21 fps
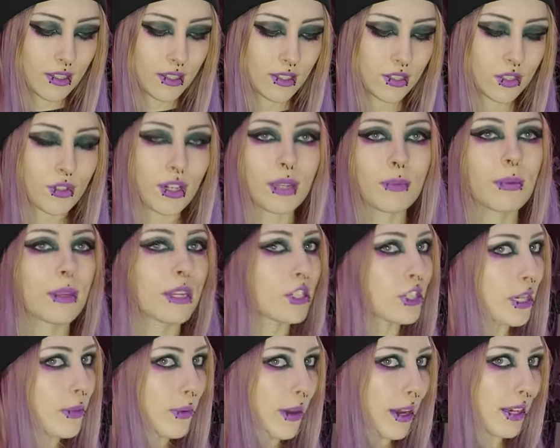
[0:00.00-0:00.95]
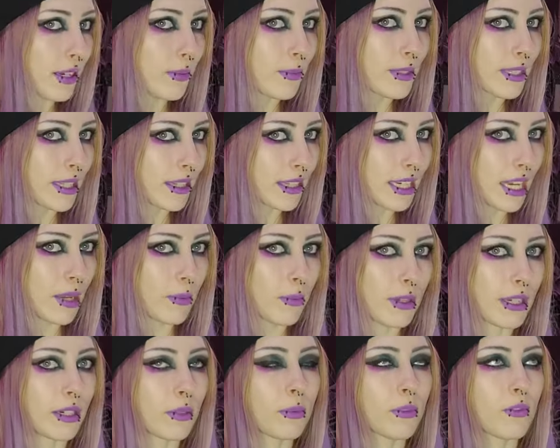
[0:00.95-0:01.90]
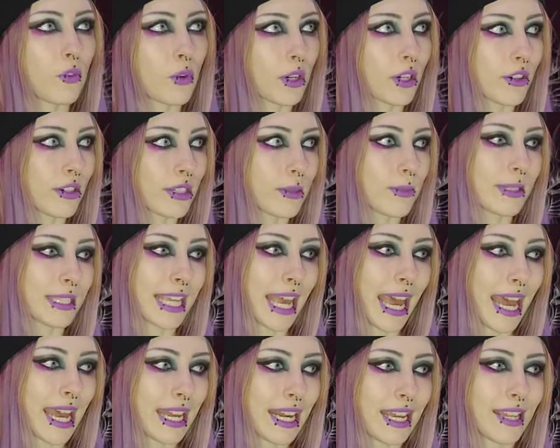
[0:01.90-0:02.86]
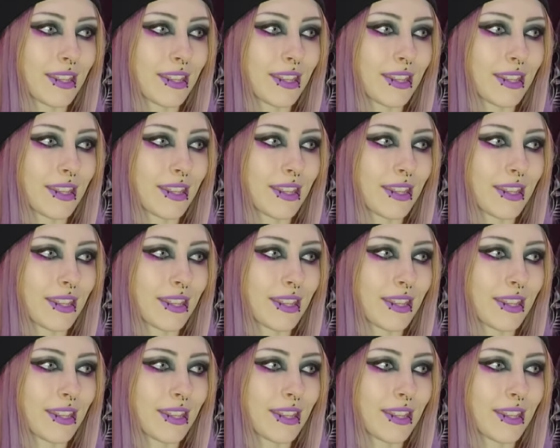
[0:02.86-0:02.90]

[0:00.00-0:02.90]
Shrek PJ bottoms and the Nightmare Before Christmas hat.